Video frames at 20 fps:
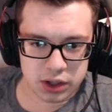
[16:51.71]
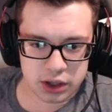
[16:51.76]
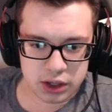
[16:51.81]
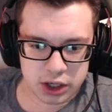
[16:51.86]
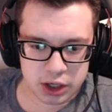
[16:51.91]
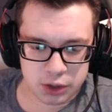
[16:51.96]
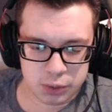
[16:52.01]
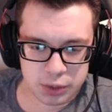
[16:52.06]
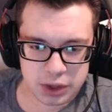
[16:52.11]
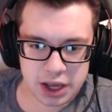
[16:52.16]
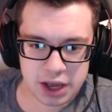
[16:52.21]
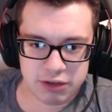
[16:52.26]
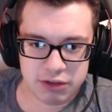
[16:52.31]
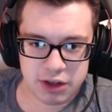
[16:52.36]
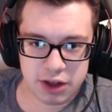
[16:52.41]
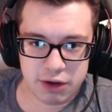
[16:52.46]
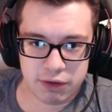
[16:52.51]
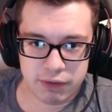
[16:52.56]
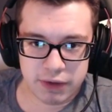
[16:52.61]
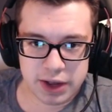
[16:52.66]
And we have
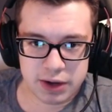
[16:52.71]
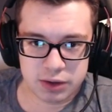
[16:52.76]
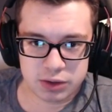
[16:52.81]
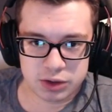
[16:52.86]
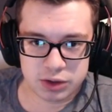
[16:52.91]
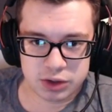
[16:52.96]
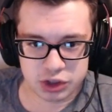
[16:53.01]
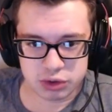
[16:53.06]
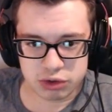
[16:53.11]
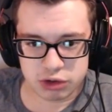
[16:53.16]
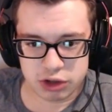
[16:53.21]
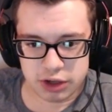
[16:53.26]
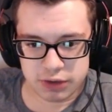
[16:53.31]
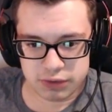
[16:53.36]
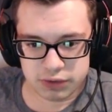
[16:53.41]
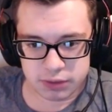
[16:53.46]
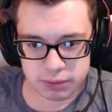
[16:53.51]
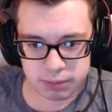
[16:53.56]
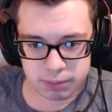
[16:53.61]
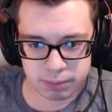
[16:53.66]
that final shield
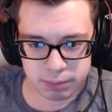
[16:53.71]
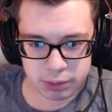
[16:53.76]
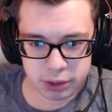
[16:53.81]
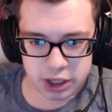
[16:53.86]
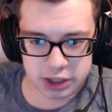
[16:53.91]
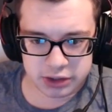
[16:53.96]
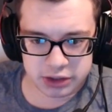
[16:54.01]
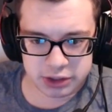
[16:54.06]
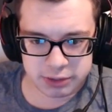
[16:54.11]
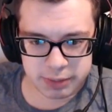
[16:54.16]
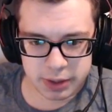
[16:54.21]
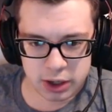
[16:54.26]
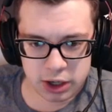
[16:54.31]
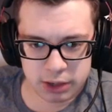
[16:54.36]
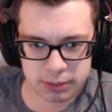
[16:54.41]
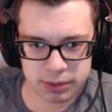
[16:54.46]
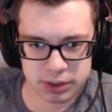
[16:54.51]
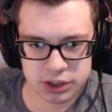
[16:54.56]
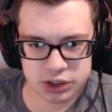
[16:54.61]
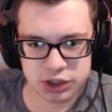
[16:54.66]
left to block this Power
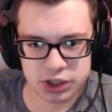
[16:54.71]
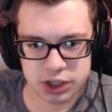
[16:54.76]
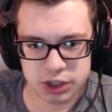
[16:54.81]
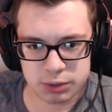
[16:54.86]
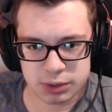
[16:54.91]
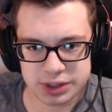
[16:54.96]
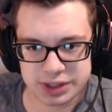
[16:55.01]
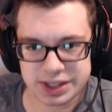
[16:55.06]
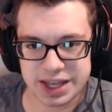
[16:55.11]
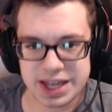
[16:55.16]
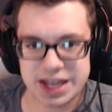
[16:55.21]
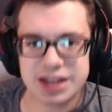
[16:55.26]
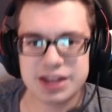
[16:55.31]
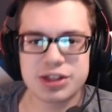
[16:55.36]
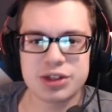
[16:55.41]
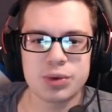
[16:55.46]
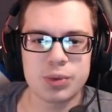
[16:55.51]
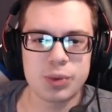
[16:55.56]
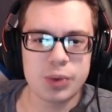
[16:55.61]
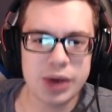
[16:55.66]
Punch. And we take
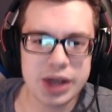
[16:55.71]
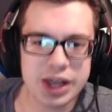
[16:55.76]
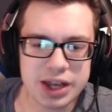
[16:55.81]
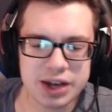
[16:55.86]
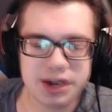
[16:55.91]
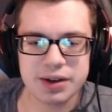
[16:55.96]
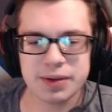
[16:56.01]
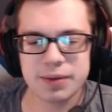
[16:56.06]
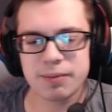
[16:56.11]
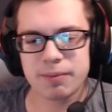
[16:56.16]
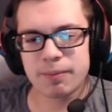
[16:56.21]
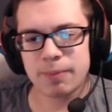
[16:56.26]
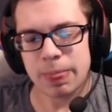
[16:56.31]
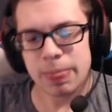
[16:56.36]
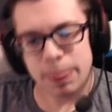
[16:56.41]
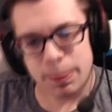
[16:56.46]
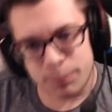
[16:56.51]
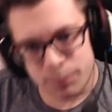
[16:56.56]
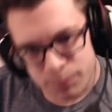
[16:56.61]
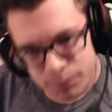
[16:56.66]
the win.
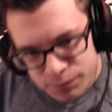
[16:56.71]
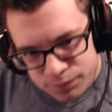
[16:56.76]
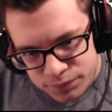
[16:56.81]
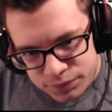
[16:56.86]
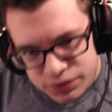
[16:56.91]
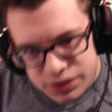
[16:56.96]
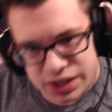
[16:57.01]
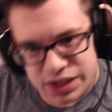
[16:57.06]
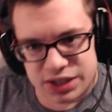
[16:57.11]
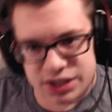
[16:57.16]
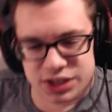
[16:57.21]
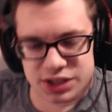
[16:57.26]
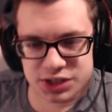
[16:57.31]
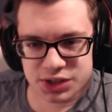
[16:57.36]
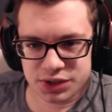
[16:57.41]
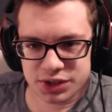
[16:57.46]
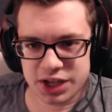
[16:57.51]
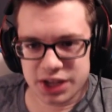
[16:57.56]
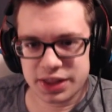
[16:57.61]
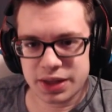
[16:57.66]

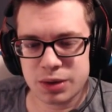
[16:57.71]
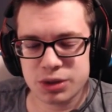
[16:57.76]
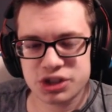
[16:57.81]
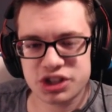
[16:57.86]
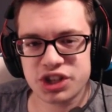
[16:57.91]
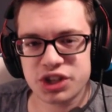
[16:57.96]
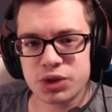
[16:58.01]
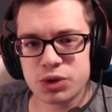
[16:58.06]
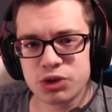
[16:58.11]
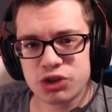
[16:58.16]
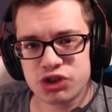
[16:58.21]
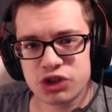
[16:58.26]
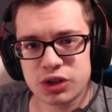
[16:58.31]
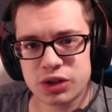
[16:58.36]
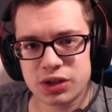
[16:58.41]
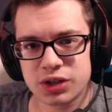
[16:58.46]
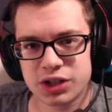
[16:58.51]
So yeah, that was huge.